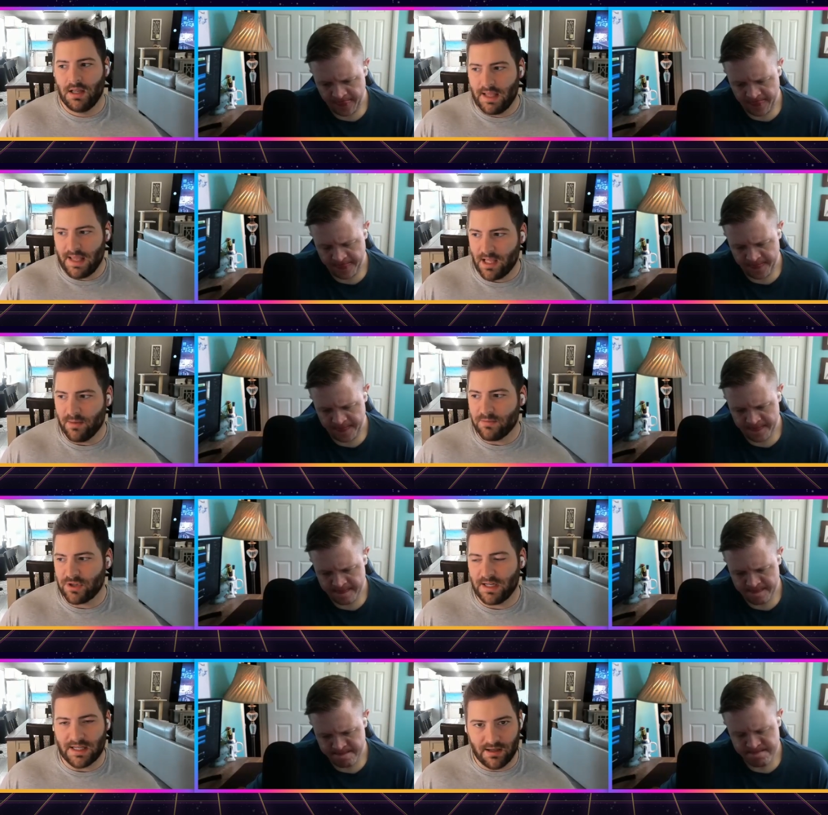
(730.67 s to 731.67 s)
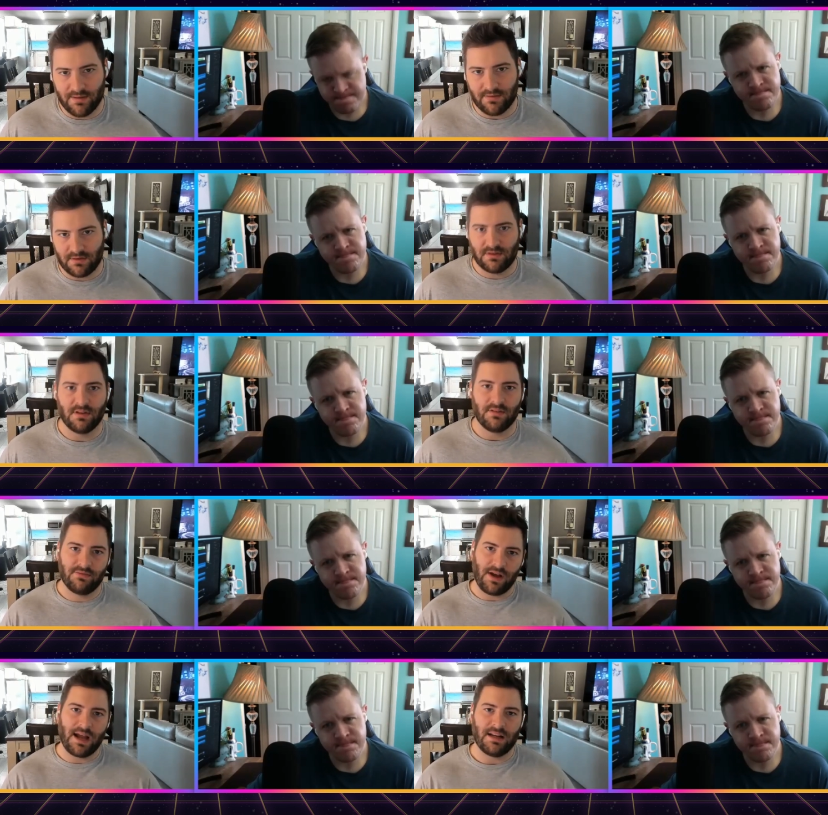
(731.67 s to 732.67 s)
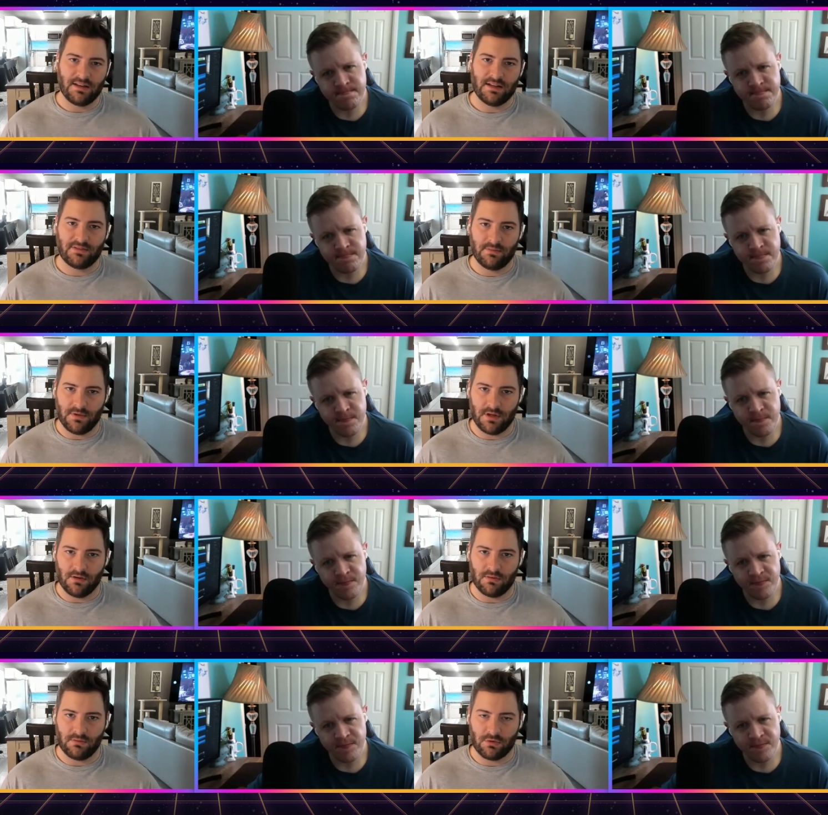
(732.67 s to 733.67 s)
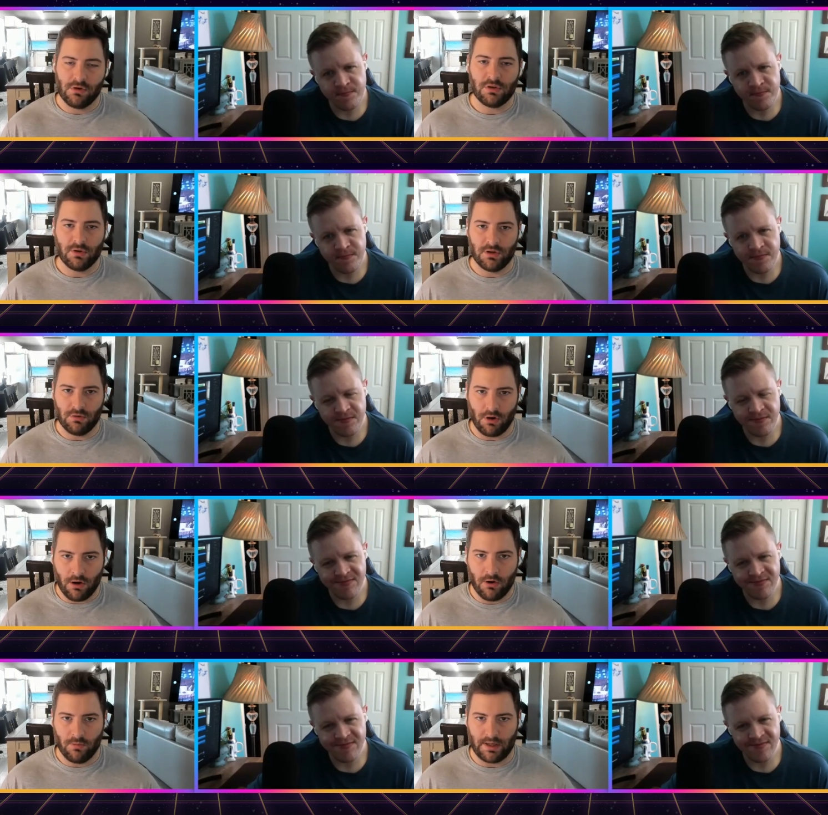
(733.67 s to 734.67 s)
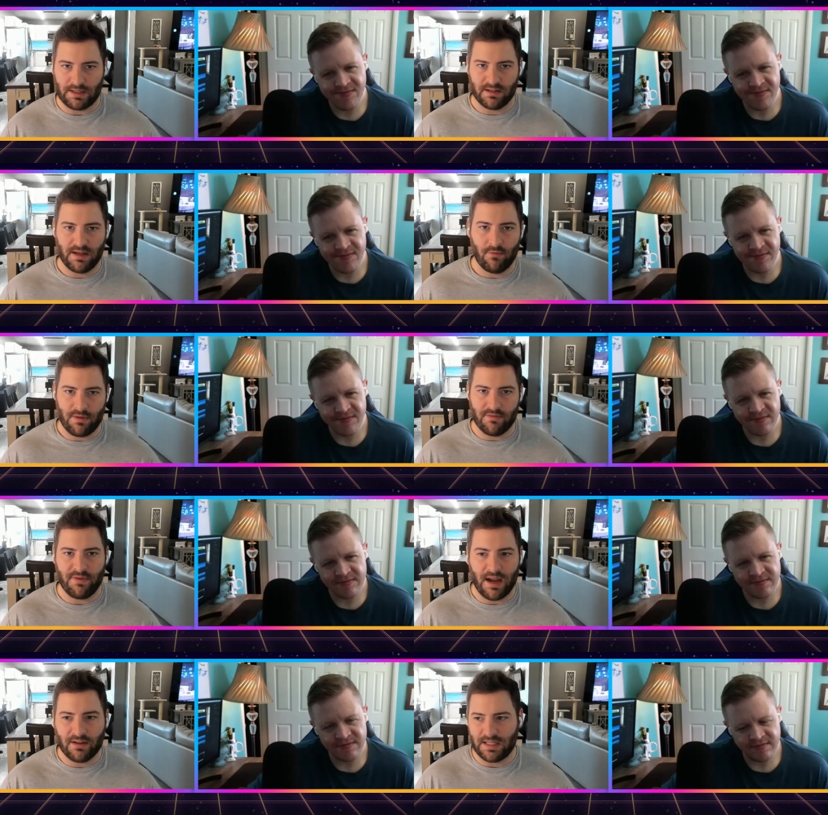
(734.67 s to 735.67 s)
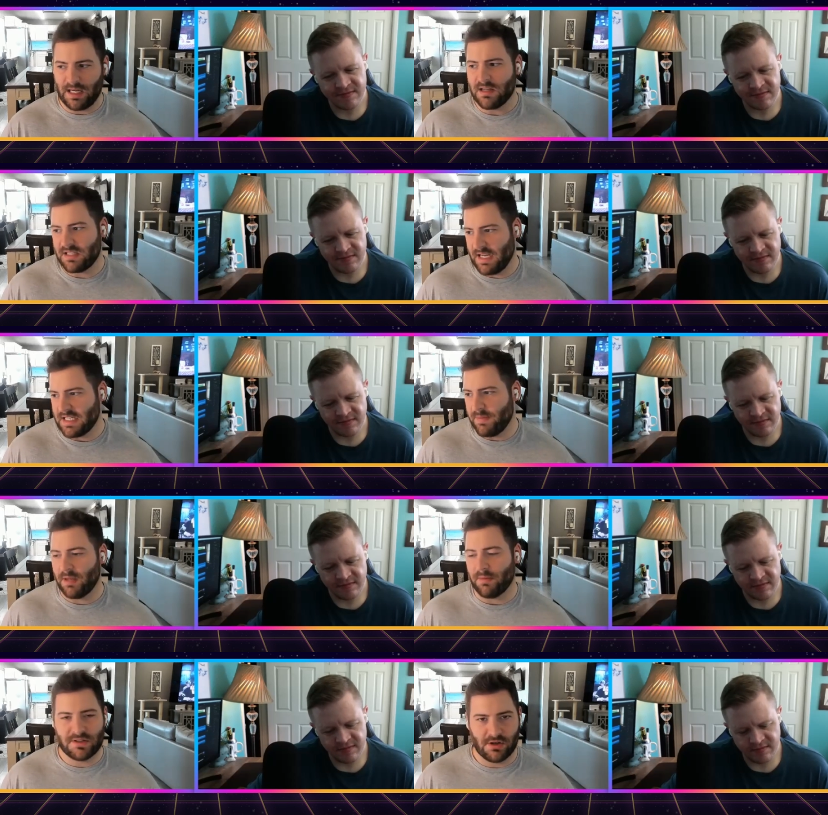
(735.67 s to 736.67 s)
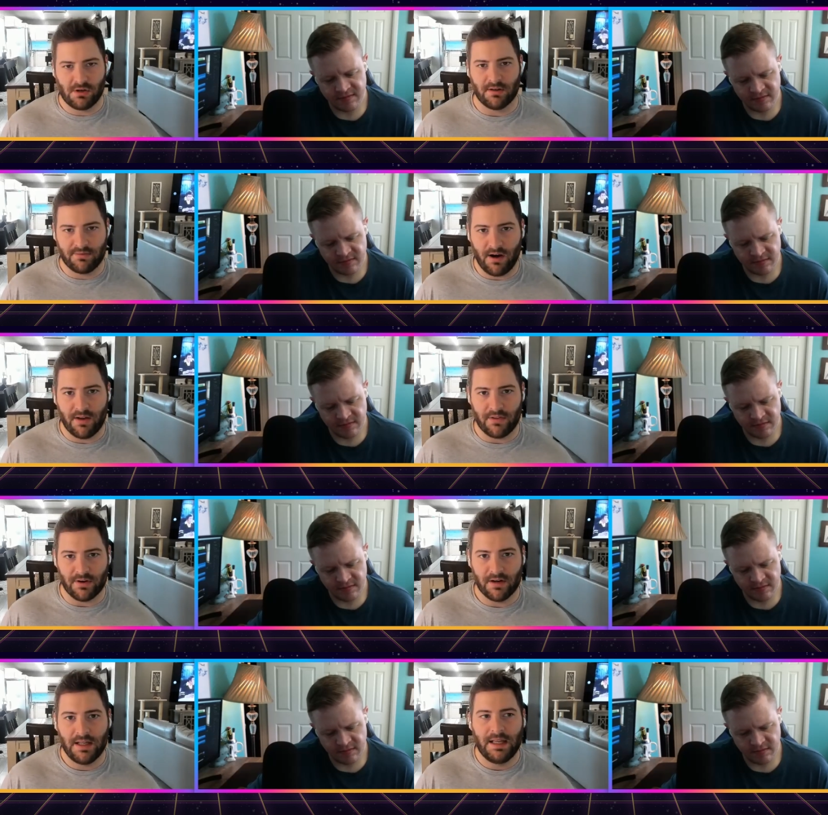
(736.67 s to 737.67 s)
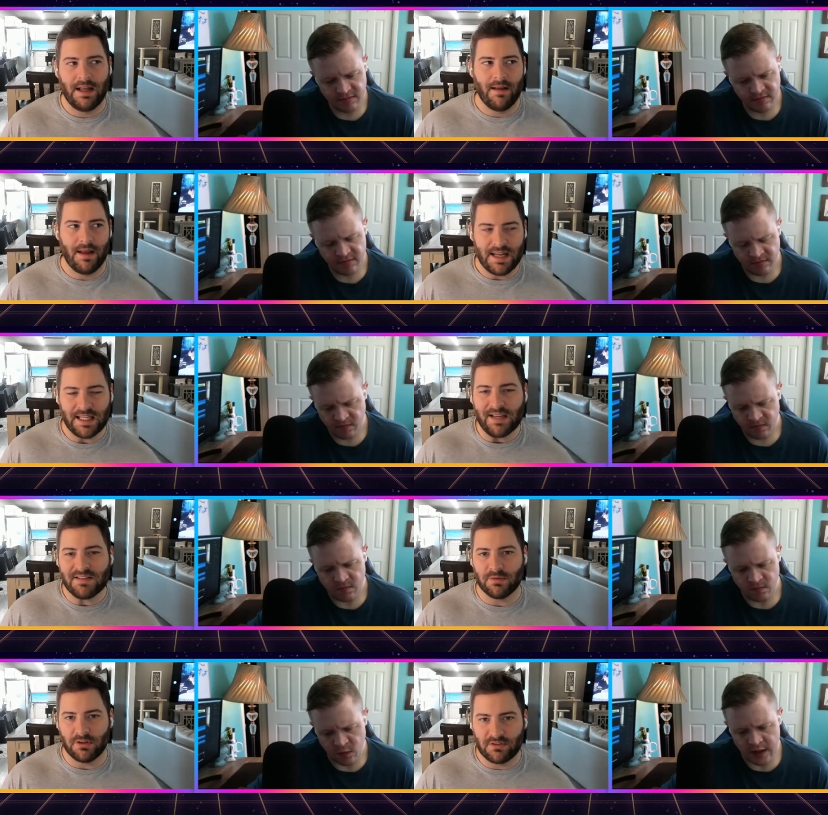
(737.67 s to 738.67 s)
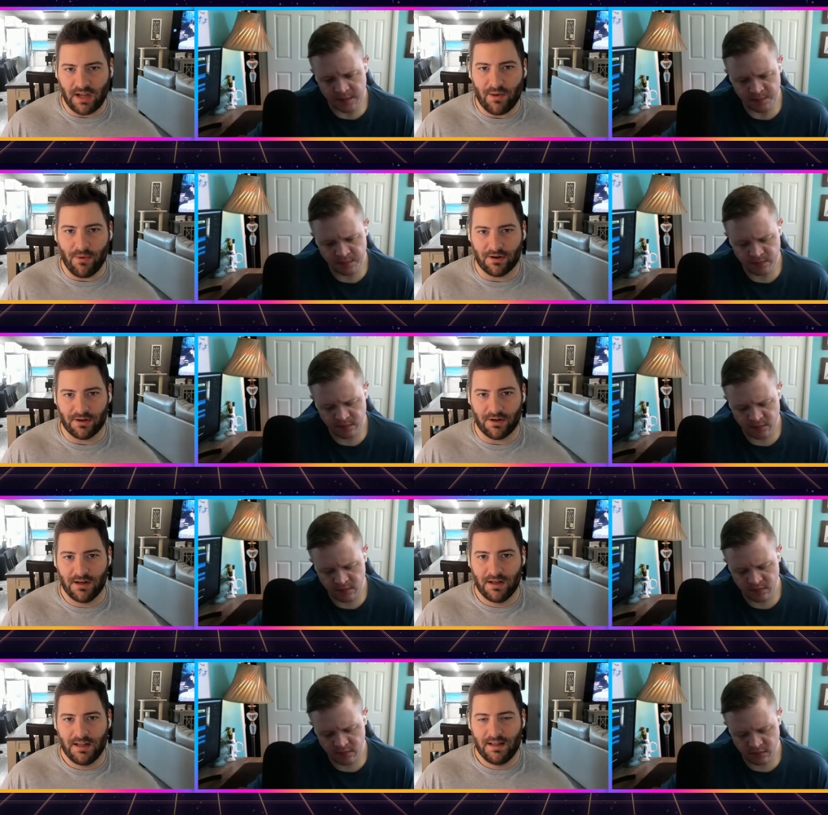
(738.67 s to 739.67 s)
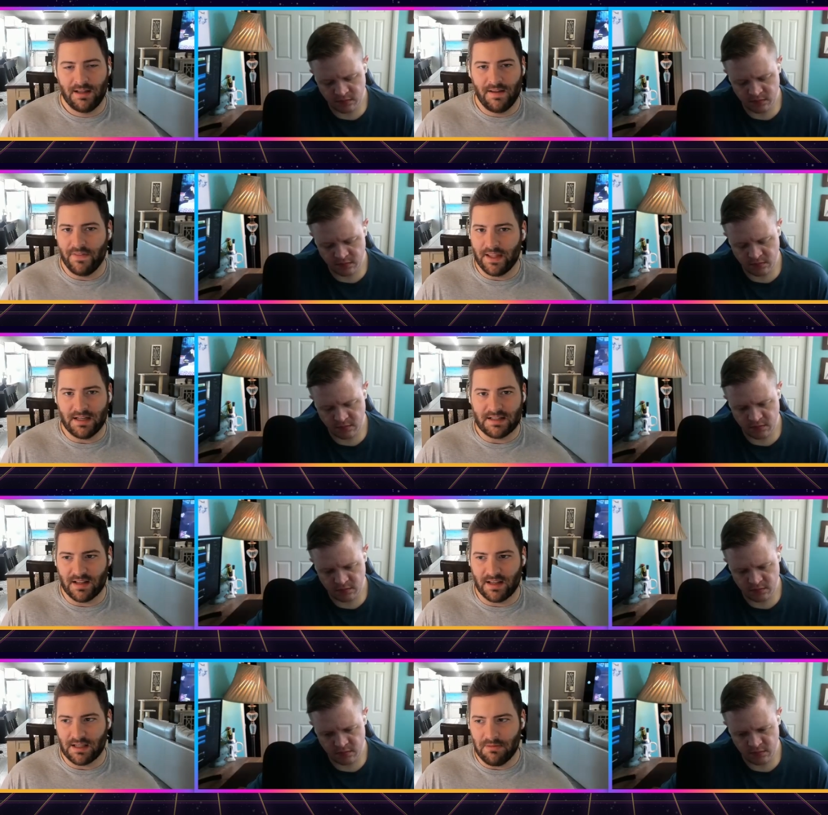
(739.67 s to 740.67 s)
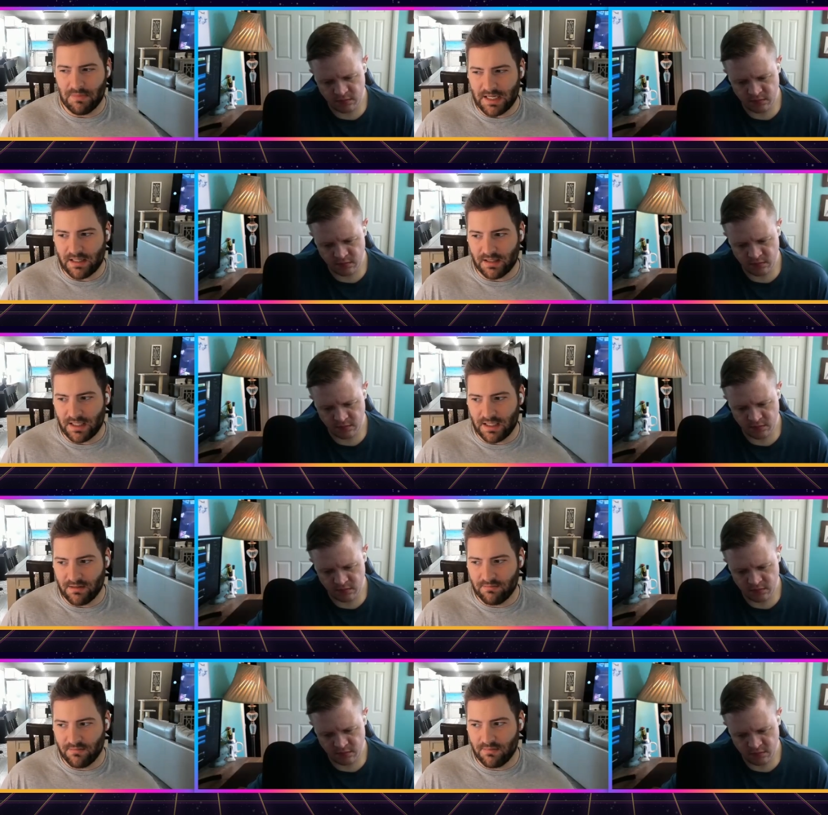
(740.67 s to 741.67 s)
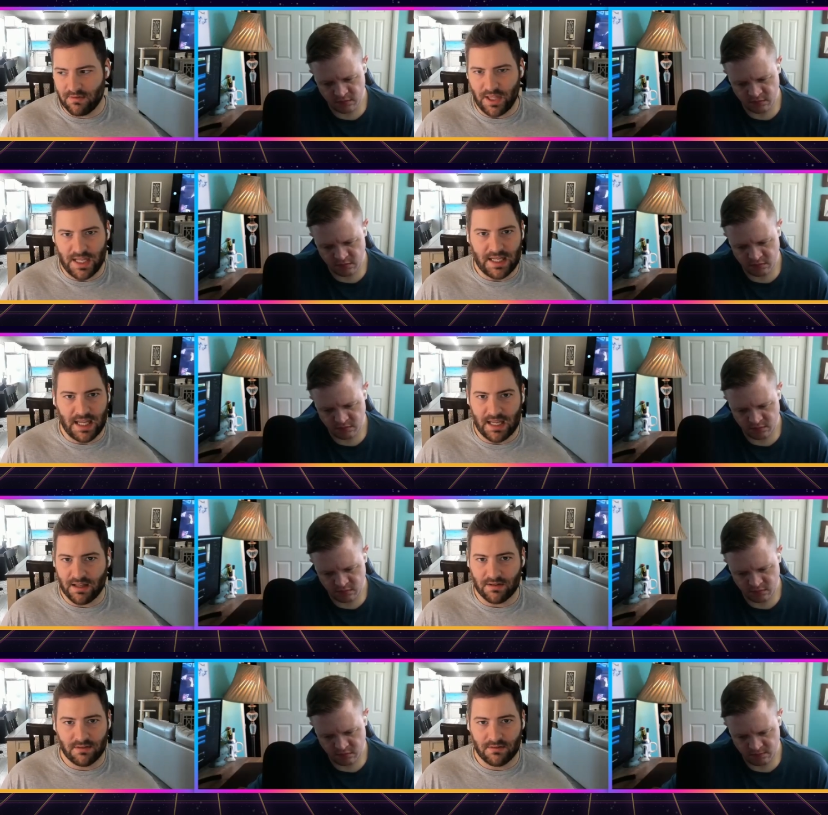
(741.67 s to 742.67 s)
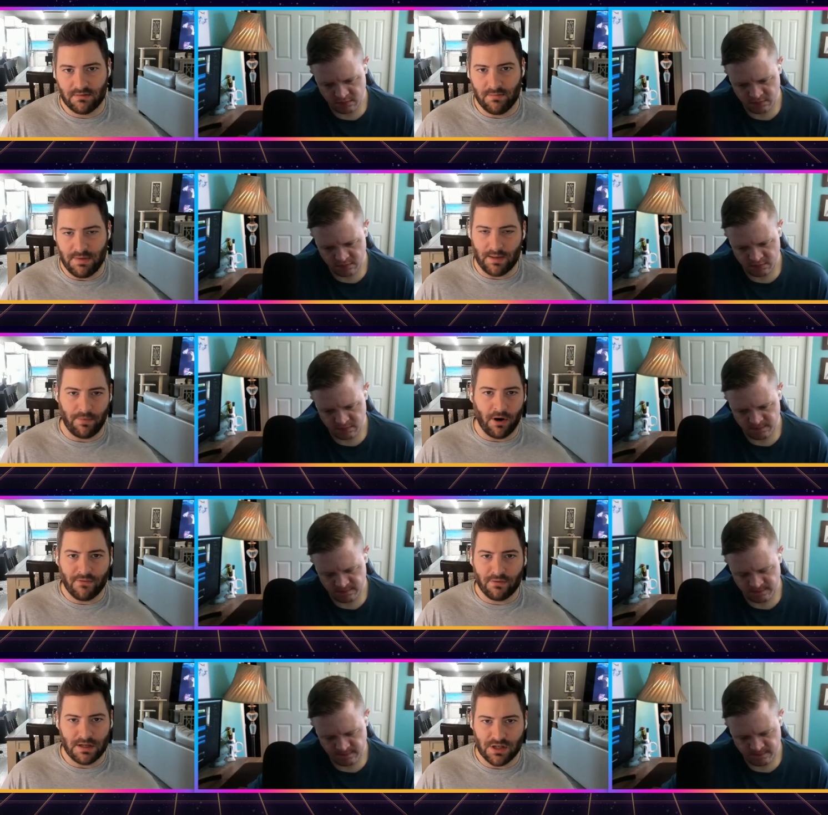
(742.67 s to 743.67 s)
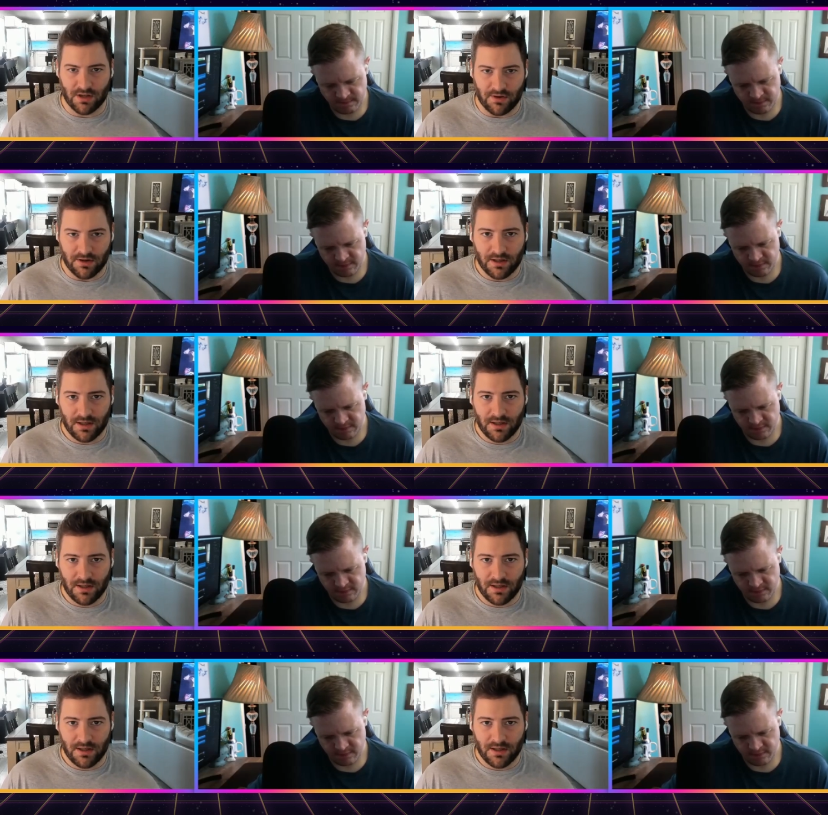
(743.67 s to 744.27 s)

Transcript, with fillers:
Speaker 1: him trying to get, to find this, you know, Grogu a new home, like to give away the family, and he ended up becoming a surrogate father, and he gives him Luke right. Skywalker. And then it's like immediately they can't be apart from each other.